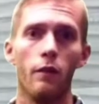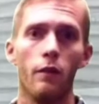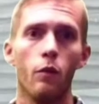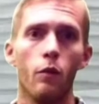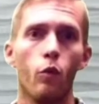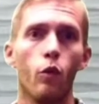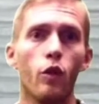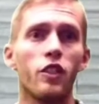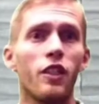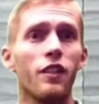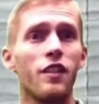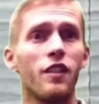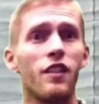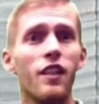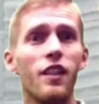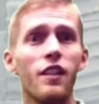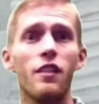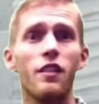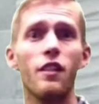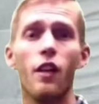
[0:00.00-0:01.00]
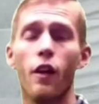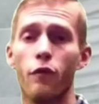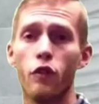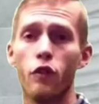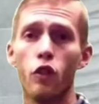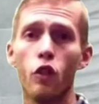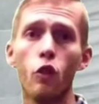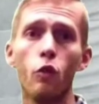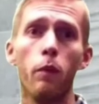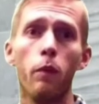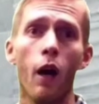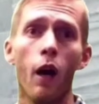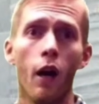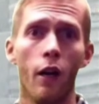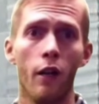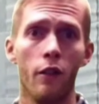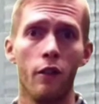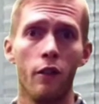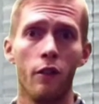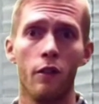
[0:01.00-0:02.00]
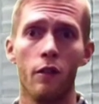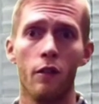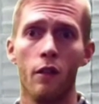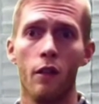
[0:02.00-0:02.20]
which consists of two parts,